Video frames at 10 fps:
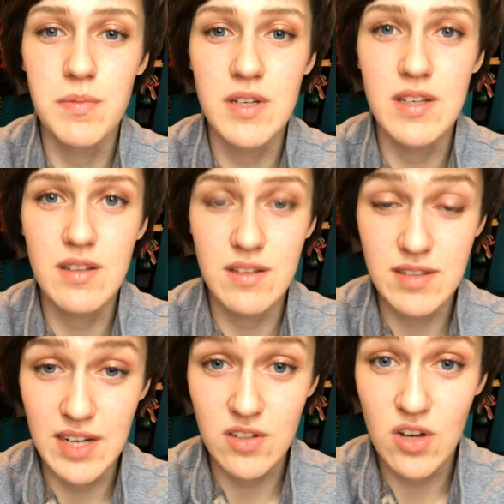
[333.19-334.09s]
but the
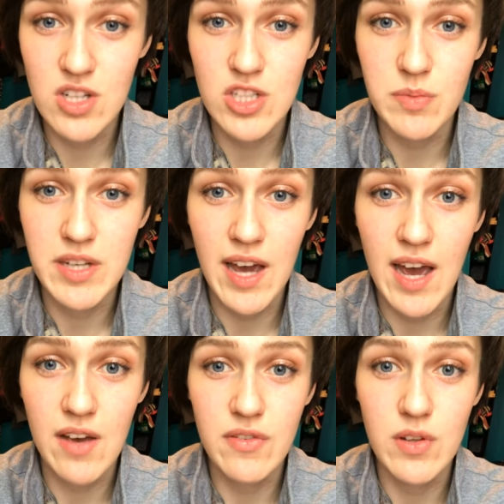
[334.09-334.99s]
technology we
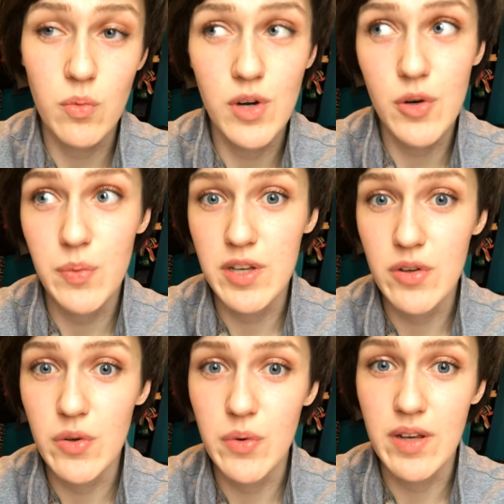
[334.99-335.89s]
have and the work we
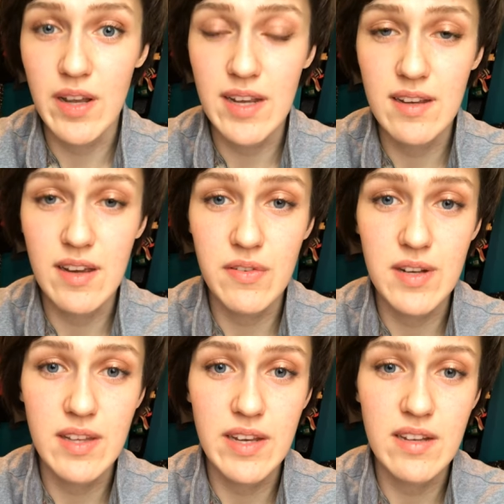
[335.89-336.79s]
do and like
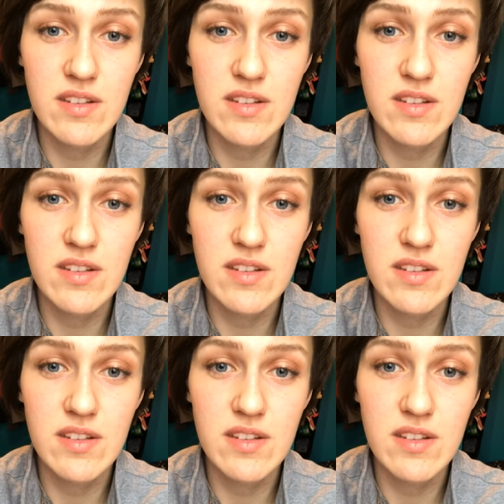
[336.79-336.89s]
everything,